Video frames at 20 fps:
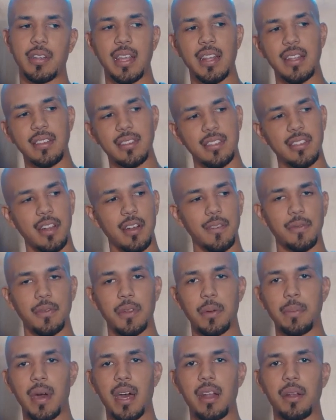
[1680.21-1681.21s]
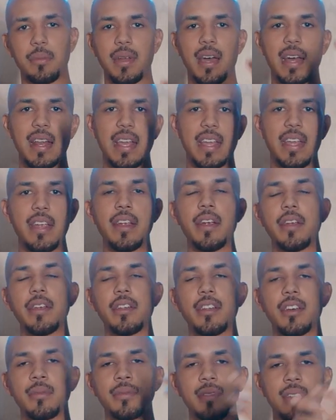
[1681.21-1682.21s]
They didn't start from the bottom, now they here,
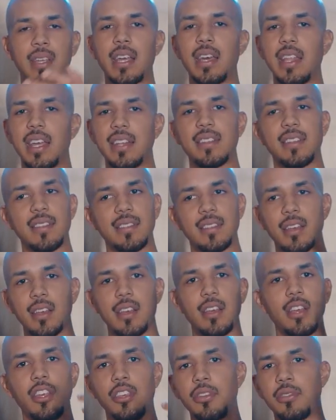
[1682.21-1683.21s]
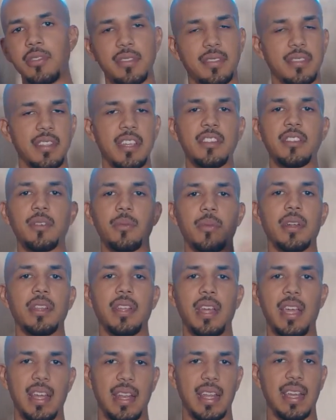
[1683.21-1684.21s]
you know what I'm saying? You just seen them one
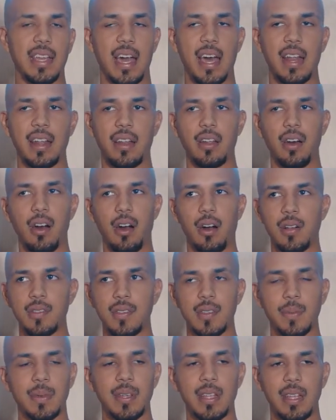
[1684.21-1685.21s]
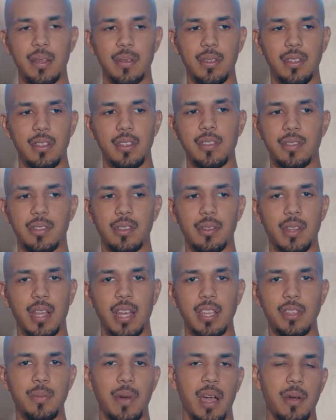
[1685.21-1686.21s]
day and they got it all. And so, man, so
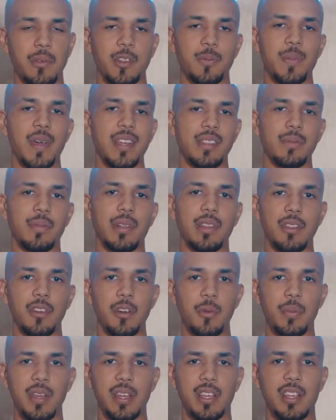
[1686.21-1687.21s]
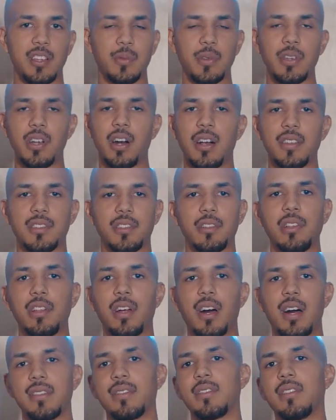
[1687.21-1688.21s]
like, you might respect them a little bit because we all so
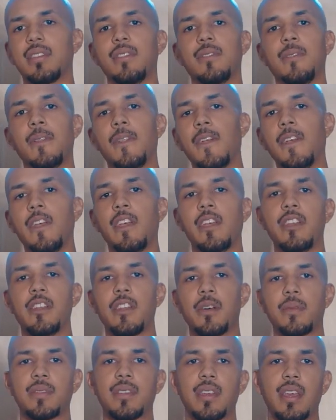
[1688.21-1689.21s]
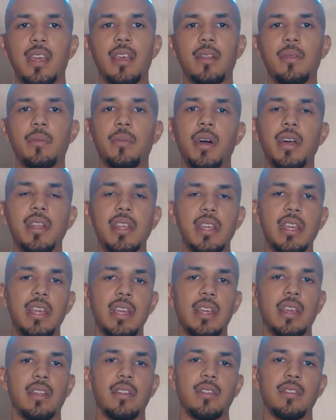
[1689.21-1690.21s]
lost in, you know what I'm saying,
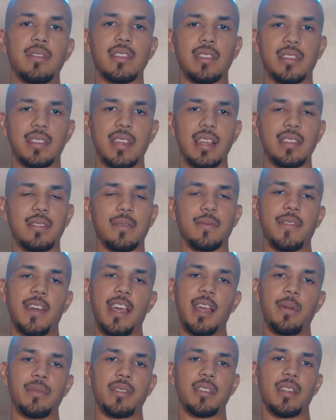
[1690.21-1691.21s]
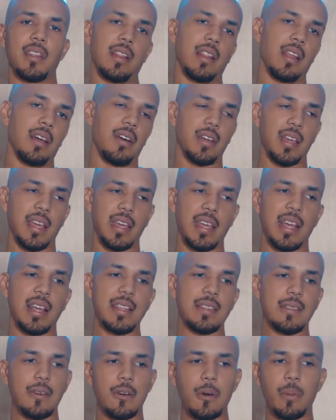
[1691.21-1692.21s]
money and success and fame and shit. Like, okay, yeah,
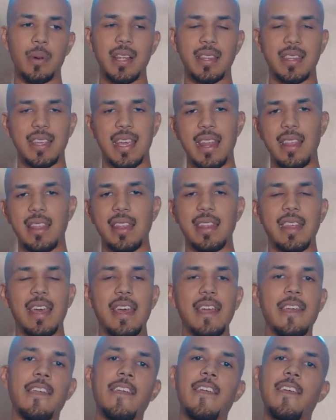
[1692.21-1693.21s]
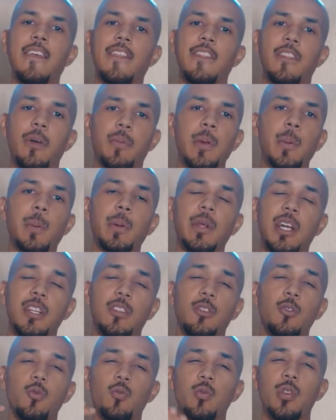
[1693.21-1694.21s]
that's cool. But at the end of the day, the people
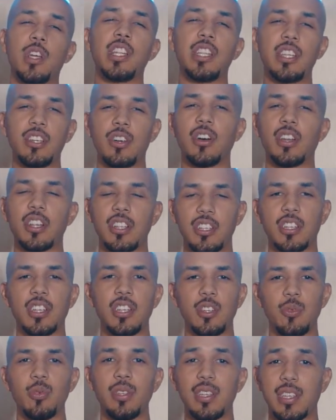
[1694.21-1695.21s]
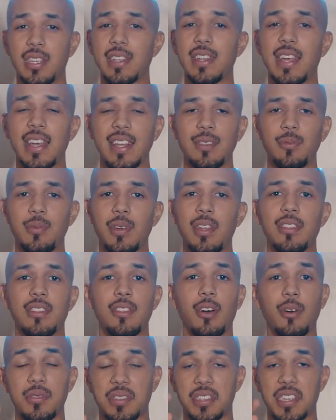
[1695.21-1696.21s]
that you really going to genuinely connect with,
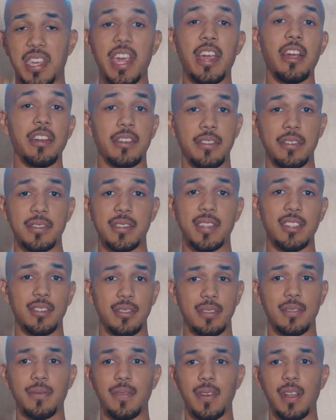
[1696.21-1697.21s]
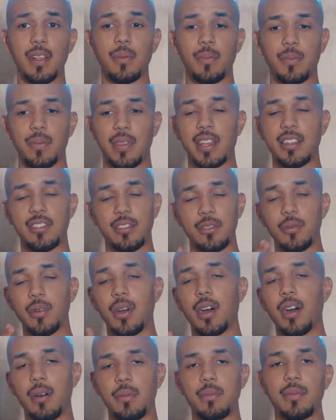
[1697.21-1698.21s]
those characters that you develop, that you
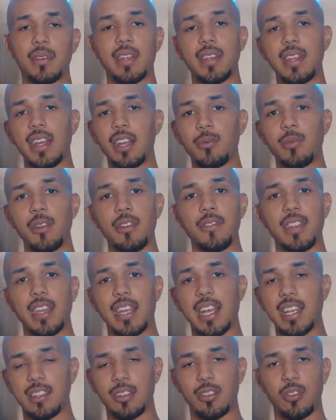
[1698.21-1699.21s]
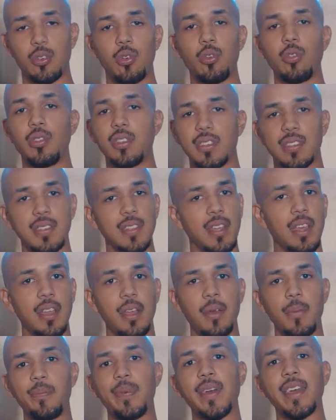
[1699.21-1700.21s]
connect with, that got the coolest,
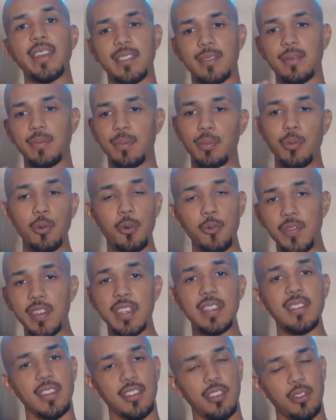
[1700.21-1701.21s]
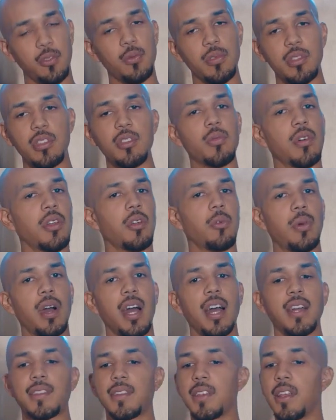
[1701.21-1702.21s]
best movies that you really want to
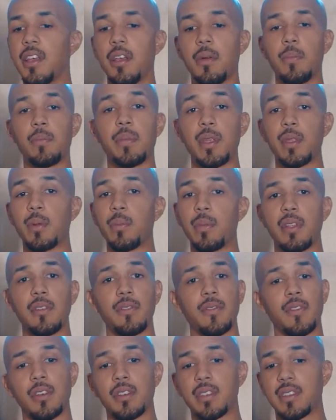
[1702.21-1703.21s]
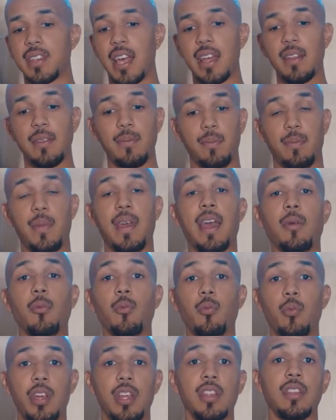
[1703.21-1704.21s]
watch, be the motherfuckers that
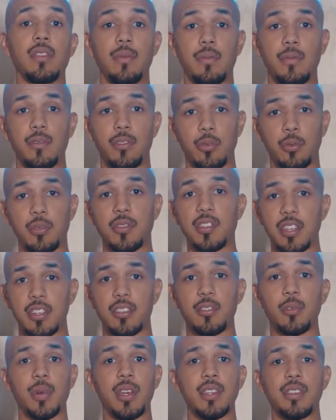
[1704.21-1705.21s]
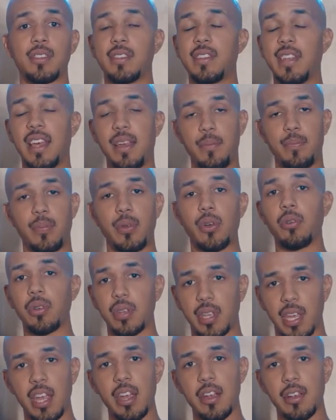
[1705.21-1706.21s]
went through situations that
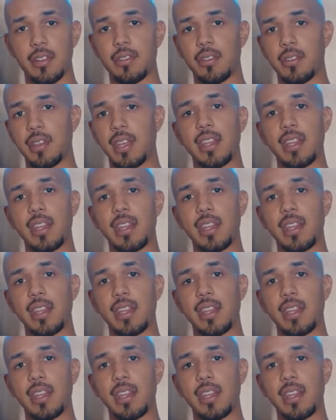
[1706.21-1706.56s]
built character.